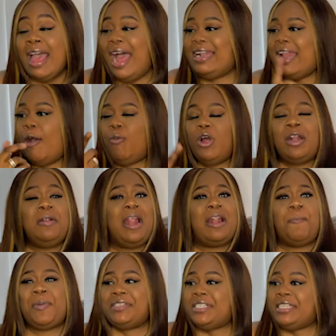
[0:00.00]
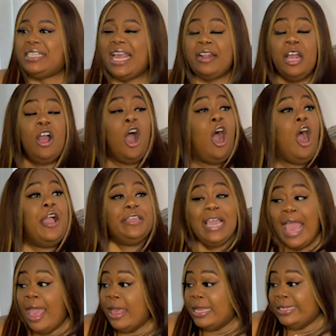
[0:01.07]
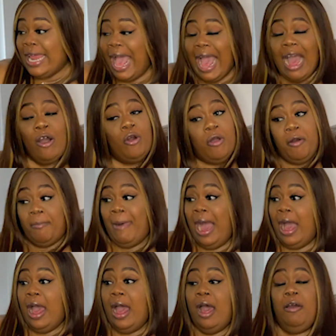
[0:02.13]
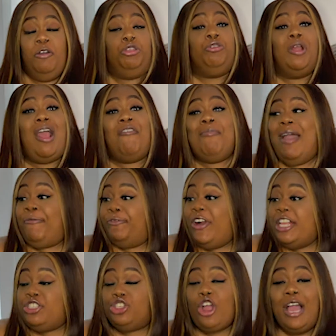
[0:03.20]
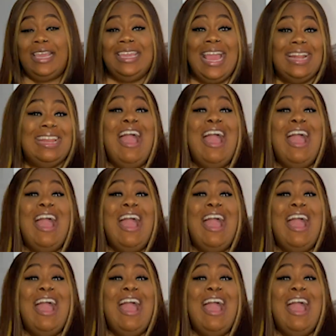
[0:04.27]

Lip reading: And now another person said, oh yeah, the how three of my friends done here.